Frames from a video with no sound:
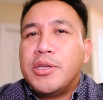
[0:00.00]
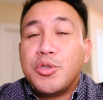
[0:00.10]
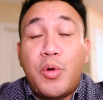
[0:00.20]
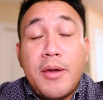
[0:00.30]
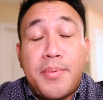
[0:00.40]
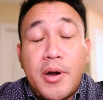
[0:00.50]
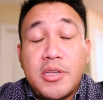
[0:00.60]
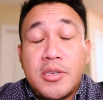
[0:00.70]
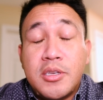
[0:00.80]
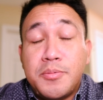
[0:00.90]
reasons why I
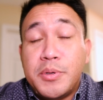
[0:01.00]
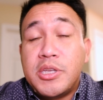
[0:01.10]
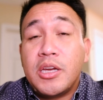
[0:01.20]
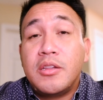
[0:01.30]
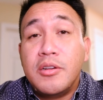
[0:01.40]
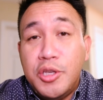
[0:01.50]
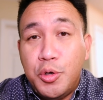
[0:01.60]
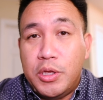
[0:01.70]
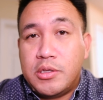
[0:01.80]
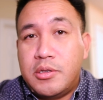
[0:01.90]
purchased this particular
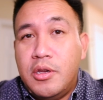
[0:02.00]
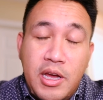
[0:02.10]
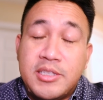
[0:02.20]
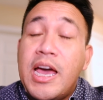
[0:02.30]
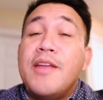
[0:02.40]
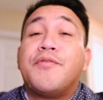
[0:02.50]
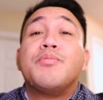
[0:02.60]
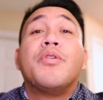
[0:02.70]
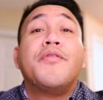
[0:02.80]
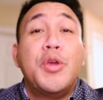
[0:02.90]
unit, aside
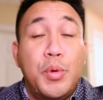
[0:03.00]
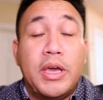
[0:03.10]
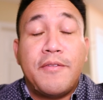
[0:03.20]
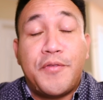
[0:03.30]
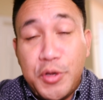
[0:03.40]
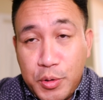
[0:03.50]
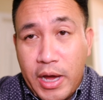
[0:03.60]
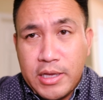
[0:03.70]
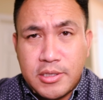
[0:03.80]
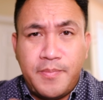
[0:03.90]
from reviewing it for you
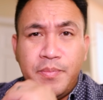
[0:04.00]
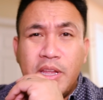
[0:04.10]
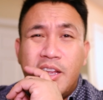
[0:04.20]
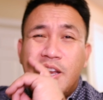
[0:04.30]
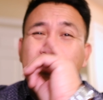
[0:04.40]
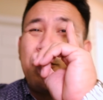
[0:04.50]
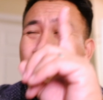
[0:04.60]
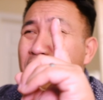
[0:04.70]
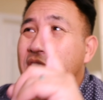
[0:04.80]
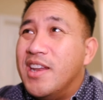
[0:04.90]
guys. Number
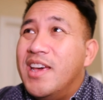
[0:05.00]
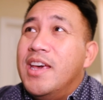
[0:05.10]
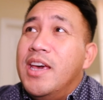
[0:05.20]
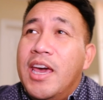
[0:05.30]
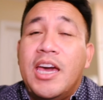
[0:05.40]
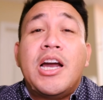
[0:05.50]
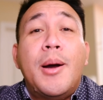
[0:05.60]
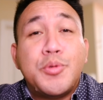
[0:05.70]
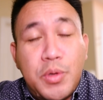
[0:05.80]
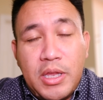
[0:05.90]
one, it
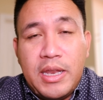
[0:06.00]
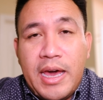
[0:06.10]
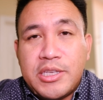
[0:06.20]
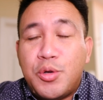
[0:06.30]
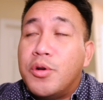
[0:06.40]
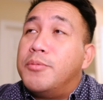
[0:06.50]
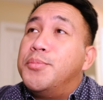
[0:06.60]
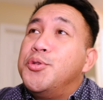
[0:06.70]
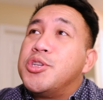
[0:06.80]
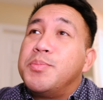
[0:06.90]
comes with a light, so it'll
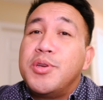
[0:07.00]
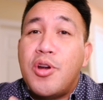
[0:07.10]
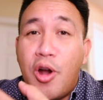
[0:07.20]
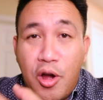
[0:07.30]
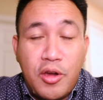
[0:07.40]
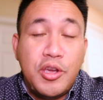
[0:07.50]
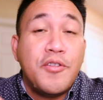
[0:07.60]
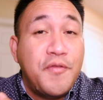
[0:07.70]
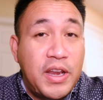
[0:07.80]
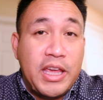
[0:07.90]
boost up
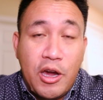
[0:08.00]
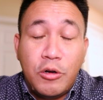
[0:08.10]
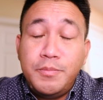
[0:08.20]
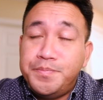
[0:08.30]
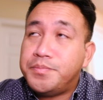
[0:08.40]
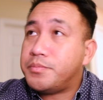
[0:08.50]
your video